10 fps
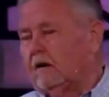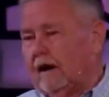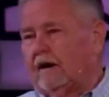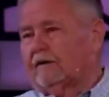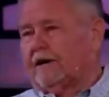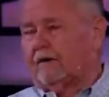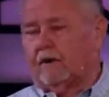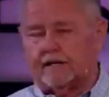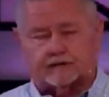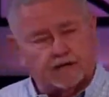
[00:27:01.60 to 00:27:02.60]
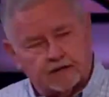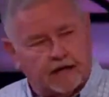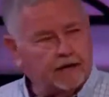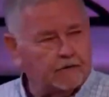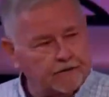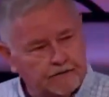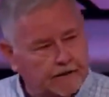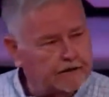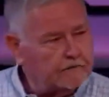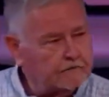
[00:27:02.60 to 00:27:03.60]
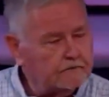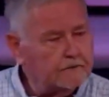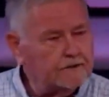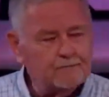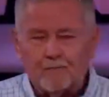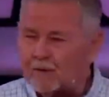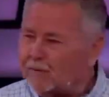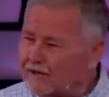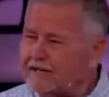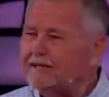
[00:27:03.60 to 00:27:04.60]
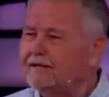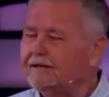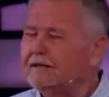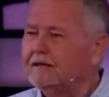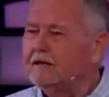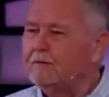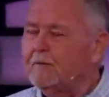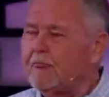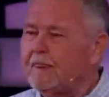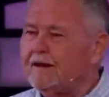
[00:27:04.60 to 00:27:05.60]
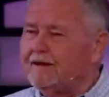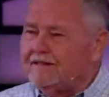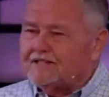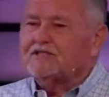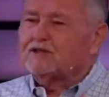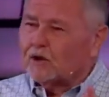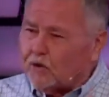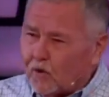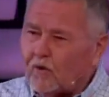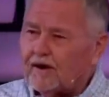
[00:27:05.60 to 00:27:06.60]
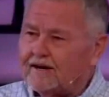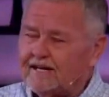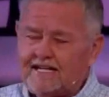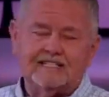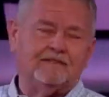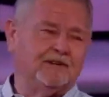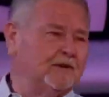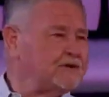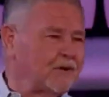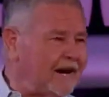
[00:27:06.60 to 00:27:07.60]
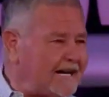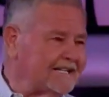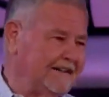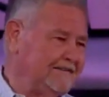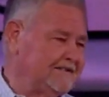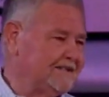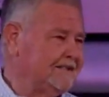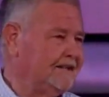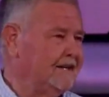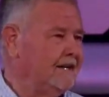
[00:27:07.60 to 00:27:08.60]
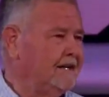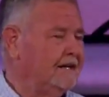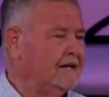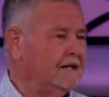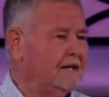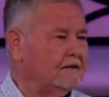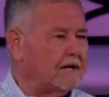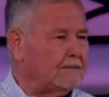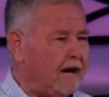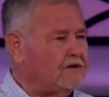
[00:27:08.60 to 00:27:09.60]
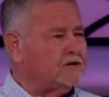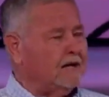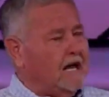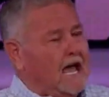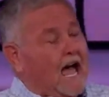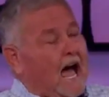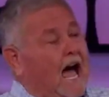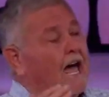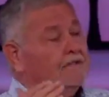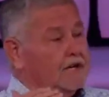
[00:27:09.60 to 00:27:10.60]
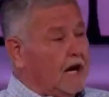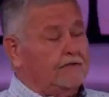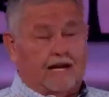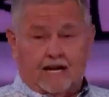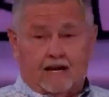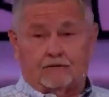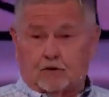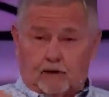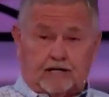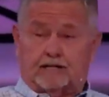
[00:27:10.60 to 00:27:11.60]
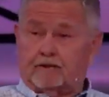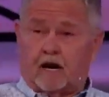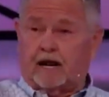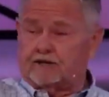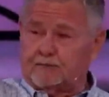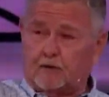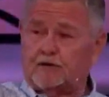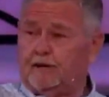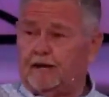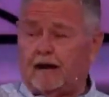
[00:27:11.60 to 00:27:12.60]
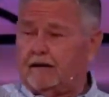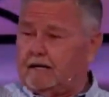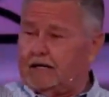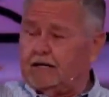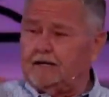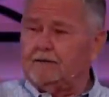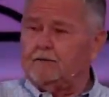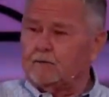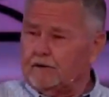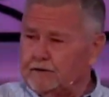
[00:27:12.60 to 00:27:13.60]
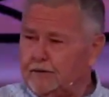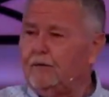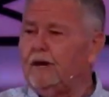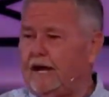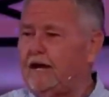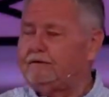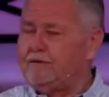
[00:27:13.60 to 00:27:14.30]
Well, I don't care what he says, I ain't going to do that. Really? This is the Lord. He's giving you directives. Now, Pastor, I haven't got that kind of directive. God hadn't spoke to me, and I, well, you really have.